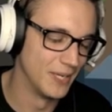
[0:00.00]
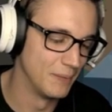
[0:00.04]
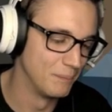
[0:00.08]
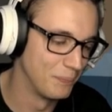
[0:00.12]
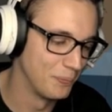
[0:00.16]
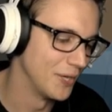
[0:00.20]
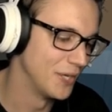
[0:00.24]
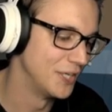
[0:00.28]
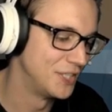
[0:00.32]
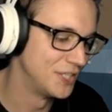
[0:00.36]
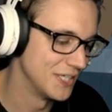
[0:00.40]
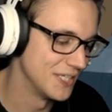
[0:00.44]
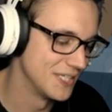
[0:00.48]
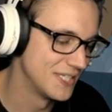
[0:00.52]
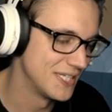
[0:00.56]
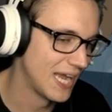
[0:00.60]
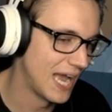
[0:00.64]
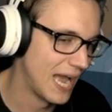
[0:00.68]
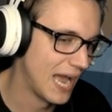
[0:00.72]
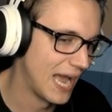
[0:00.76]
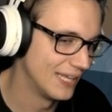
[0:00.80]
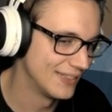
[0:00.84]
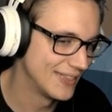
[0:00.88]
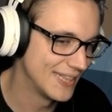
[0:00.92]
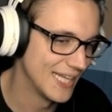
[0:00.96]
bridges,
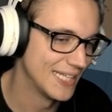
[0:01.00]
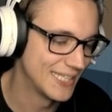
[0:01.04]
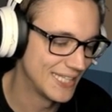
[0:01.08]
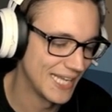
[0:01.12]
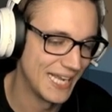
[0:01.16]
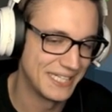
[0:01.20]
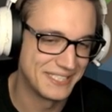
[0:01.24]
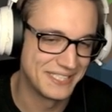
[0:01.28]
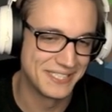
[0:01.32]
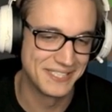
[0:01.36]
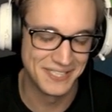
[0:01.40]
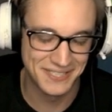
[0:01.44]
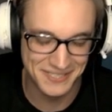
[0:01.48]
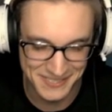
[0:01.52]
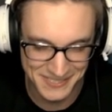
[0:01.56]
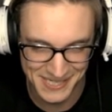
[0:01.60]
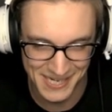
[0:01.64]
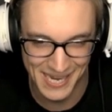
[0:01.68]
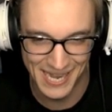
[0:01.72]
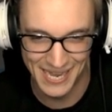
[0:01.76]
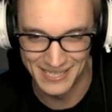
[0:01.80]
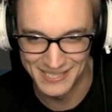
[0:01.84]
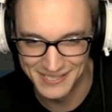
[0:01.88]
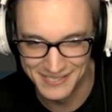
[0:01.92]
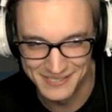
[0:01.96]
I think that's a
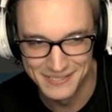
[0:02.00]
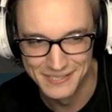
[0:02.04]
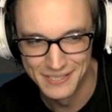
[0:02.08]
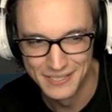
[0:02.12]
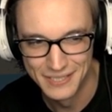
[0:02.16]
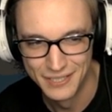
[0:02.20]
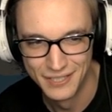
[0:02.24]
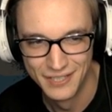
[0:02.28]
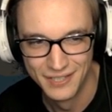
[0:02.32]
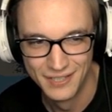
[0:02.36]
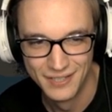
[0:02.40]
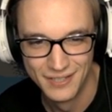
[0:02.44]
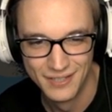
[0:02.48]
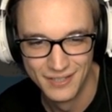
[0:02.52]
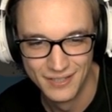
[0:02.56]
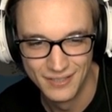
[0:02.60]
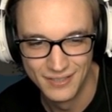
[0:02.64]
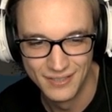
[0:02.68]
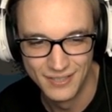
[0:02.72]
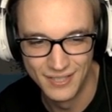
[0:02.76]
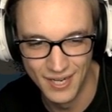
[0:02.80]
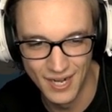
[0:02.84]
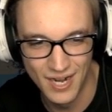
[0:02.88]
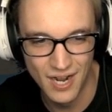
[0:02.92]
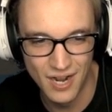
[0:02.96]
success.
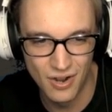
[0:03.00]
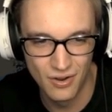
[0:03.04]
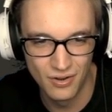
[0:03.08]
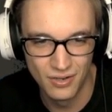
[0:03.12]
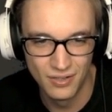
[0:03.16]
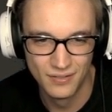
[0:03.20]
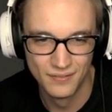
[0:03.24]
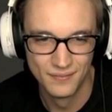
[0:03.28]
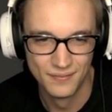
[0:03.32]
You know?